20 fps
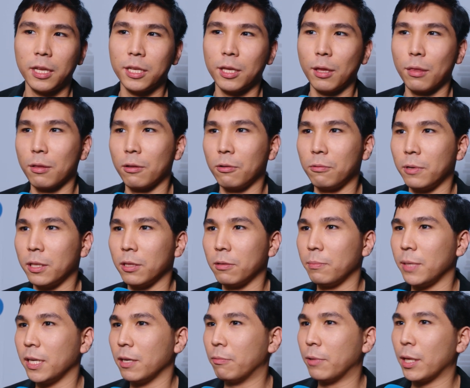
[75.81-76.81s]
I just don't want to
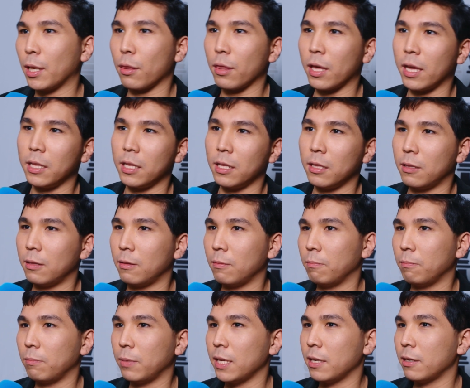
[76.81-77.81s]
be a one-sided
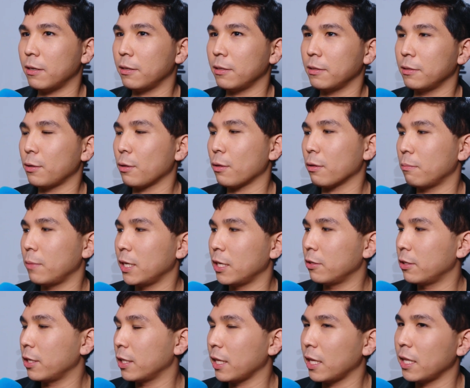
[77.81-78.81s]
player just to be
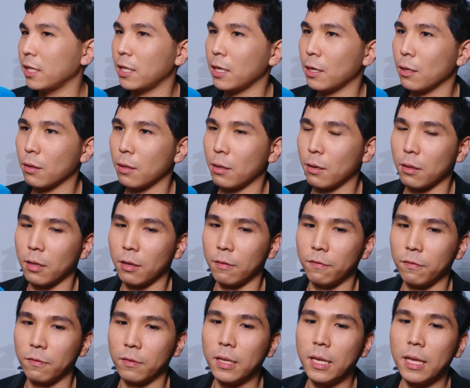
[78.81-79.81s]
good at endings and
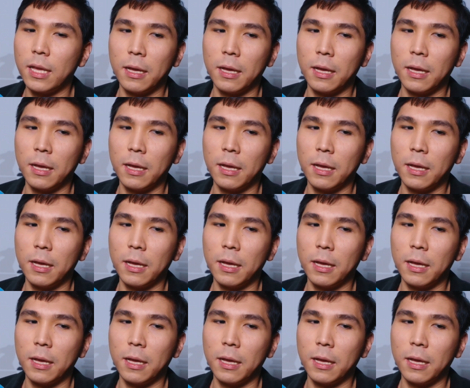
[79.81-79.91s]
stuff.